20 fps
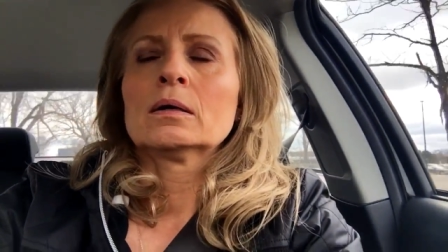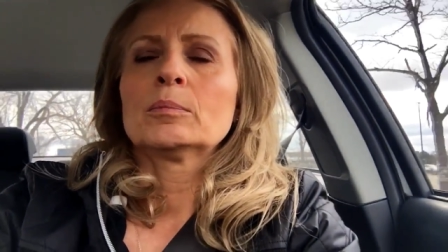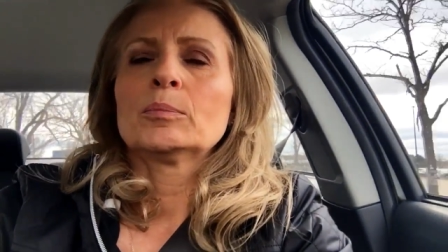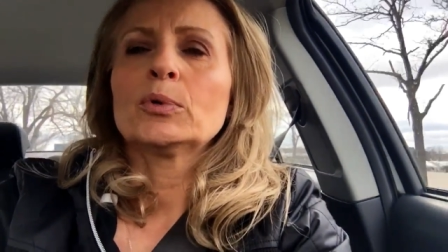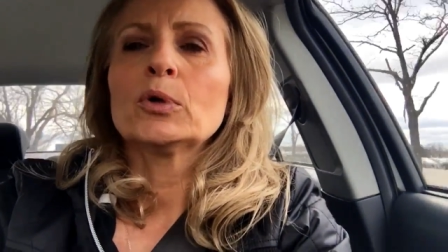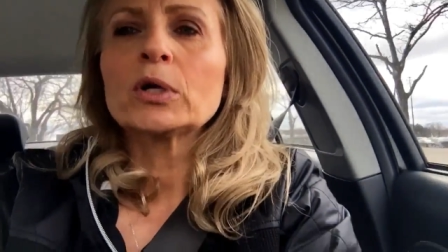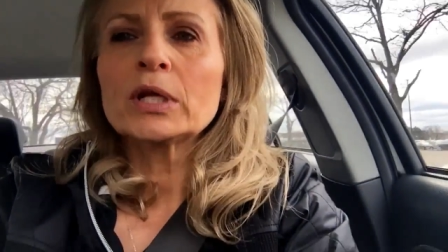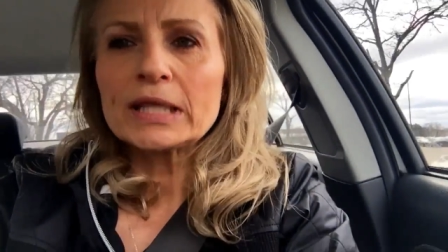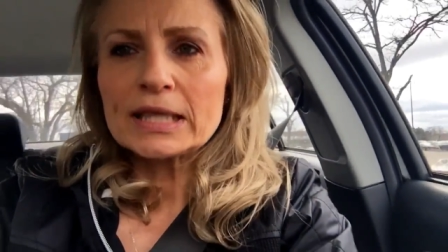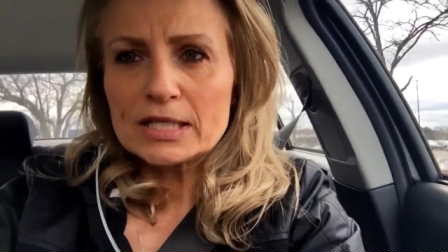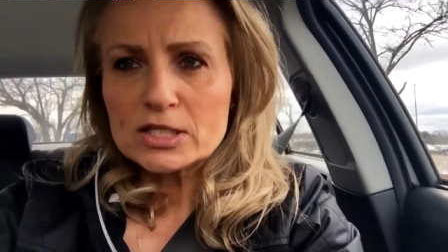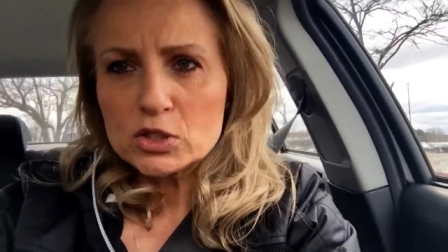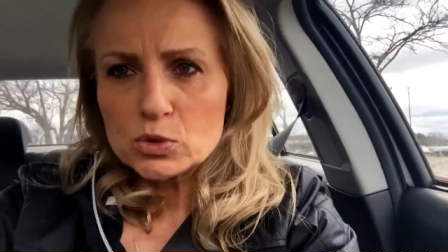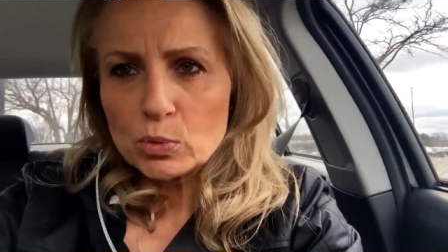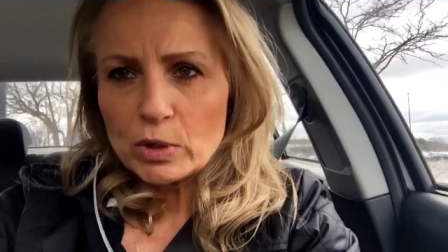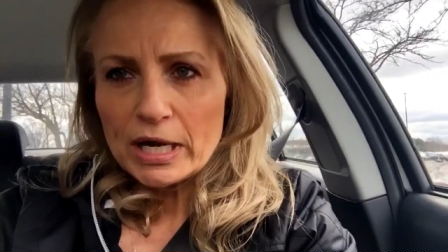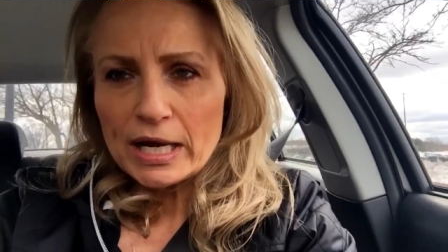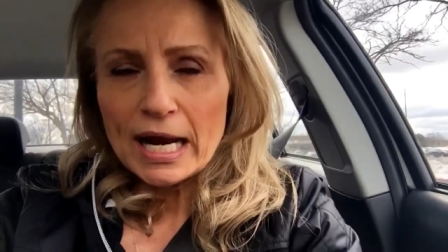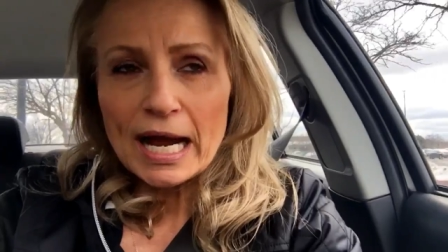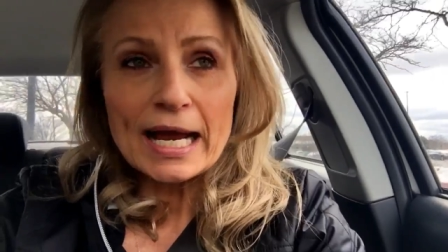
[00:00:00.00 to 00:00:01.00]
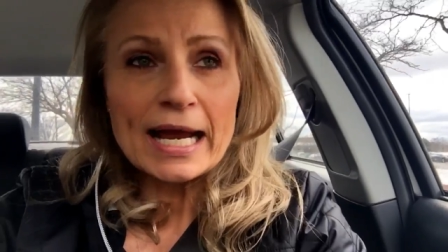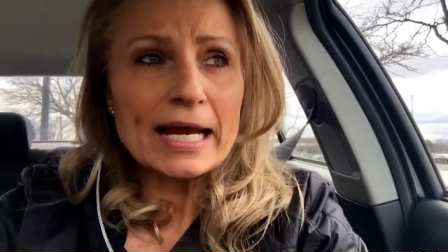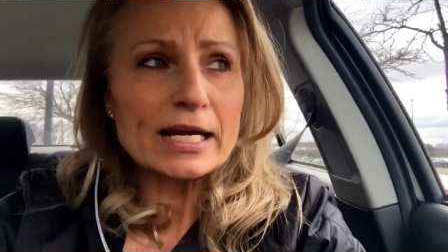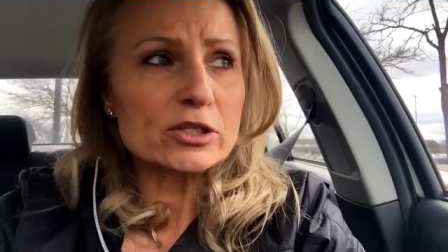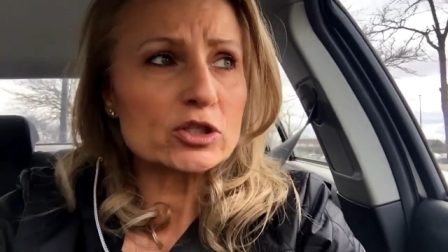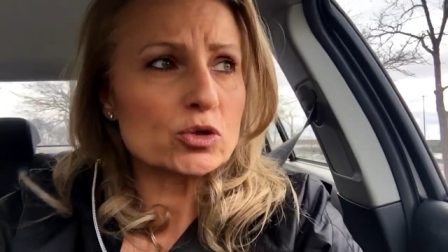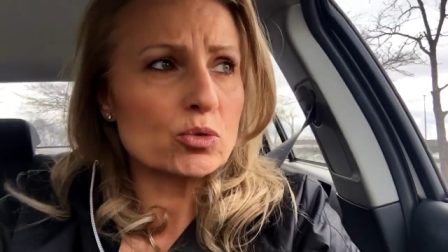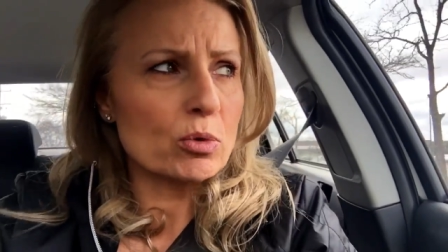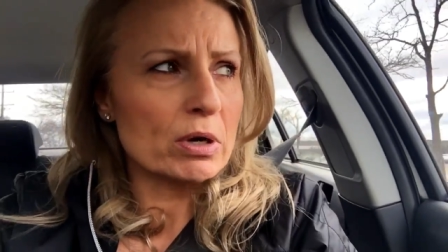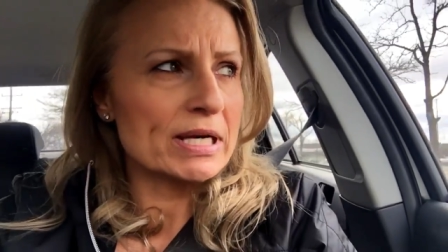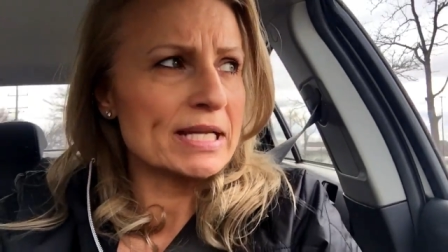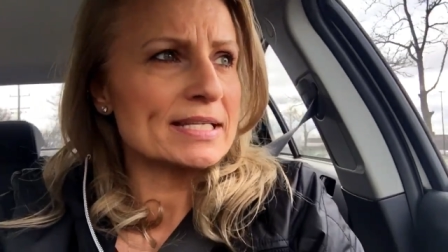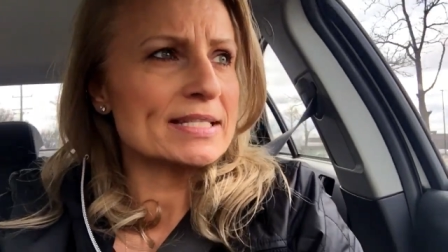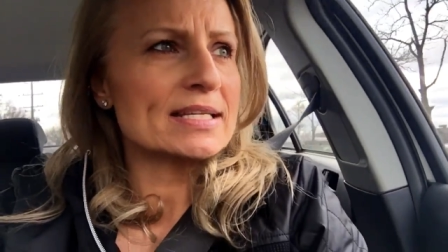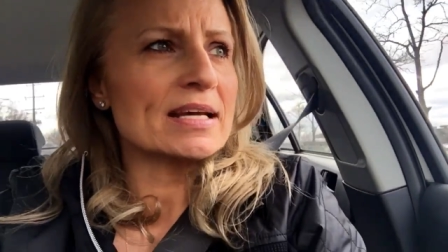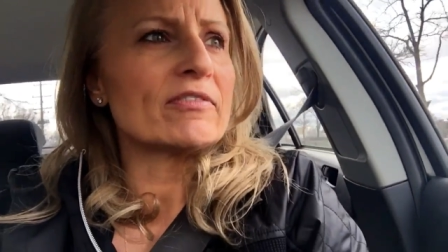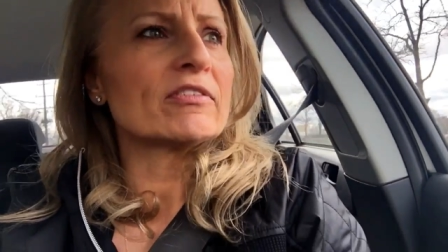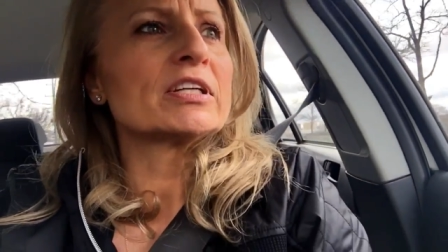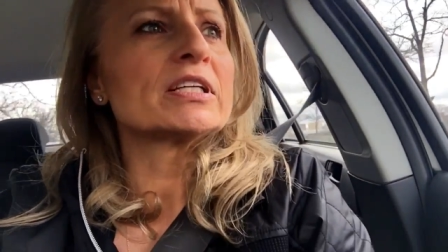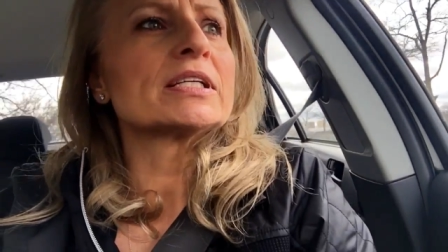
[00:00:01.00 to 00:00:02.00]
Put it this way, I had
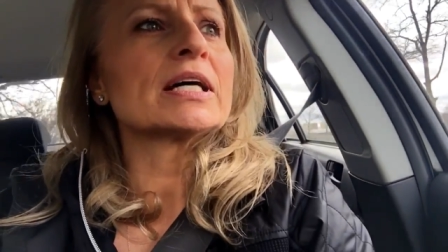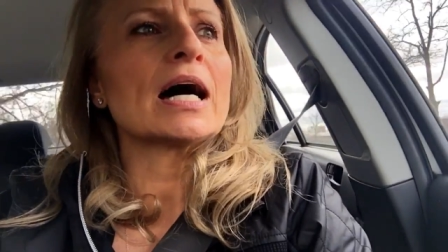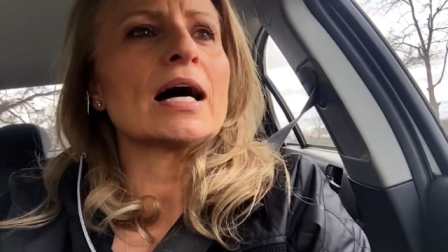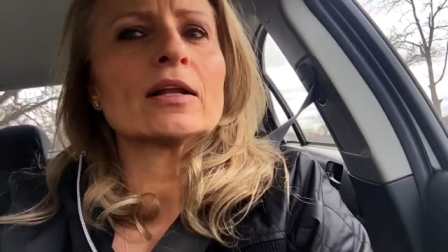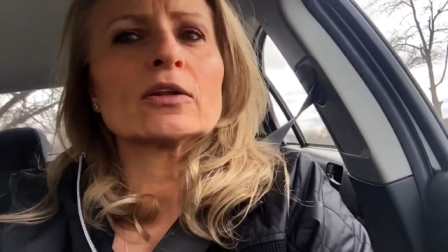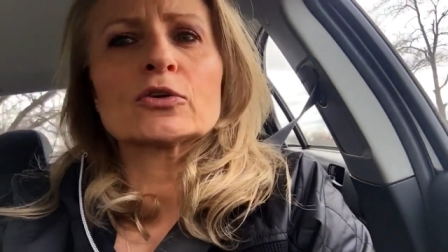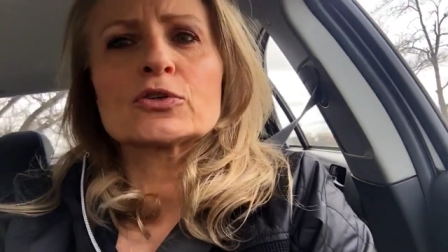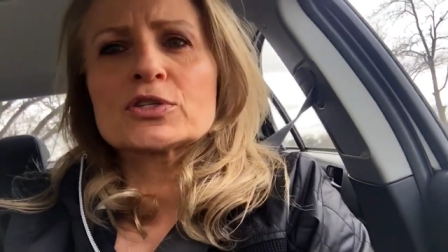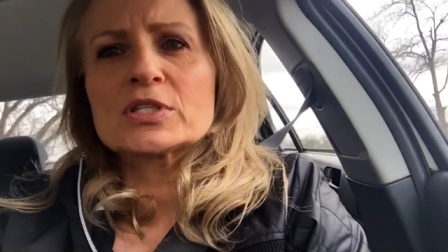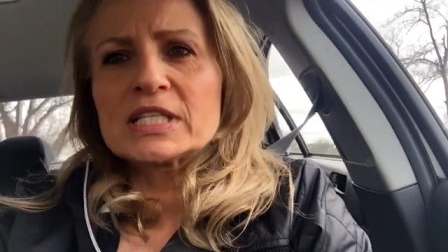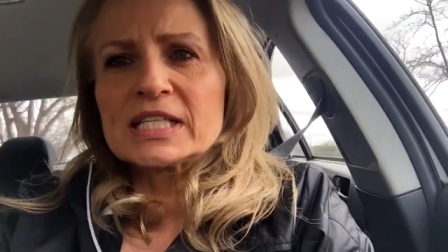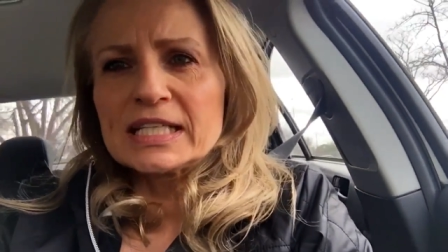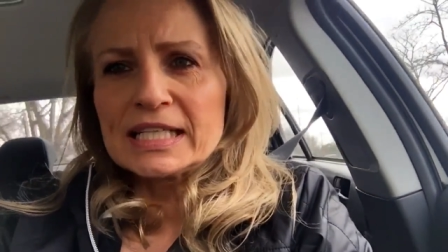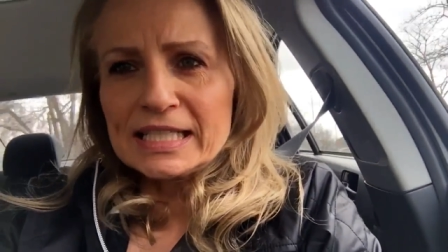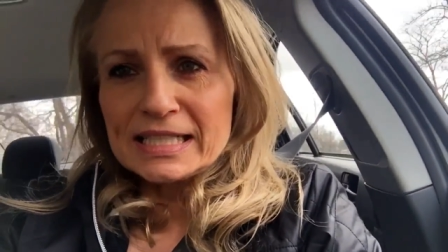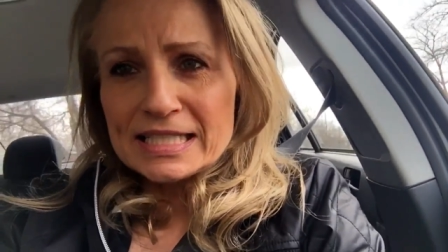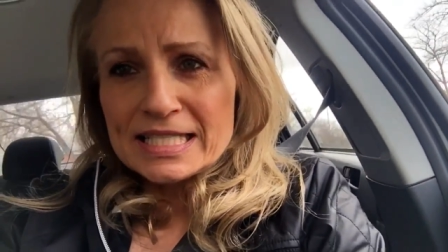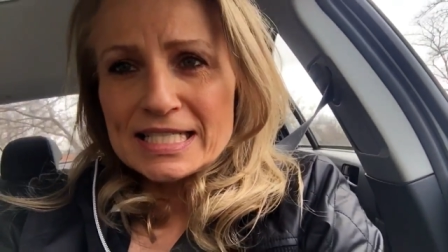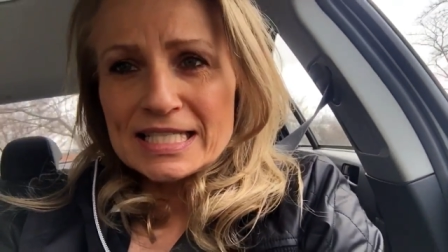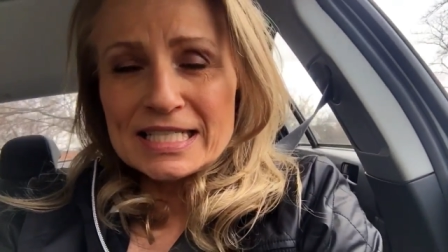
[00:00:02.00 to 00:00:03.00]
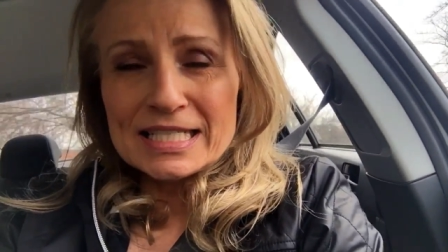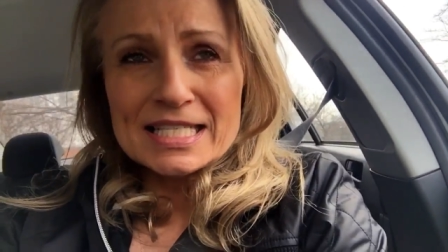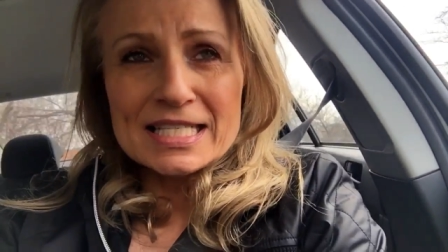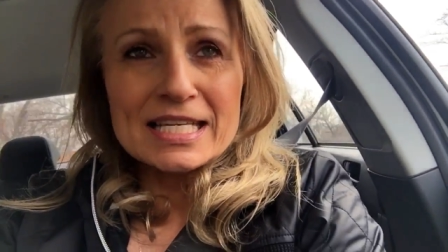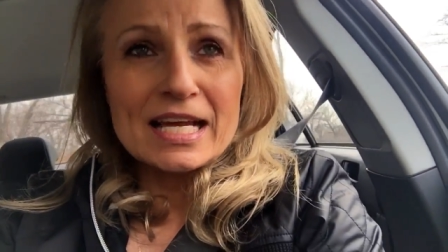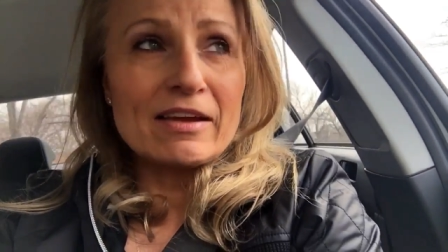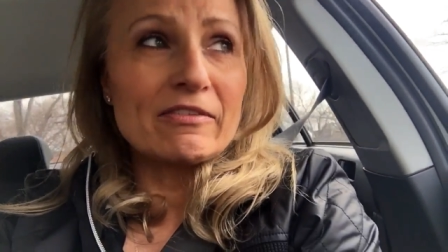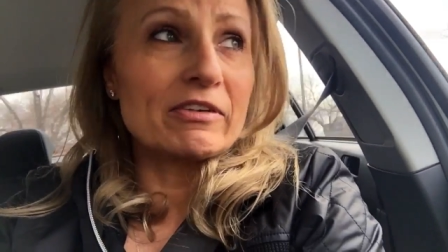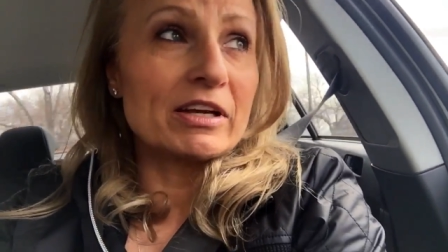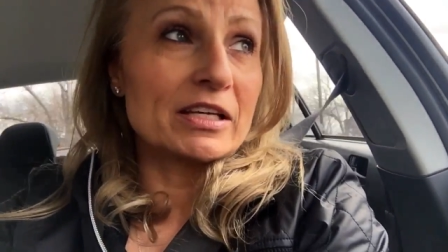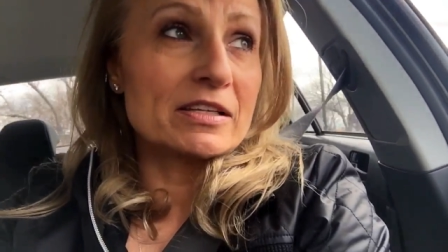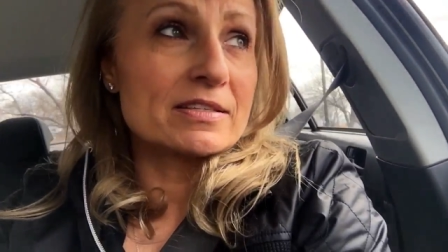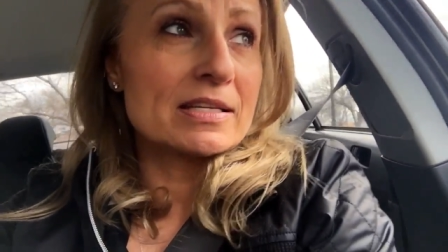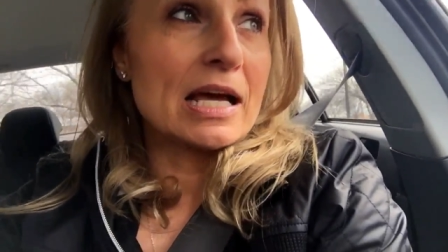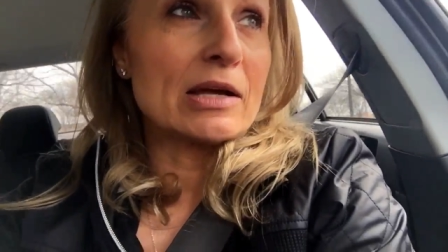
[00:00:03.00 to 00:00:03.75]
twenty-seven dollars in instant savings,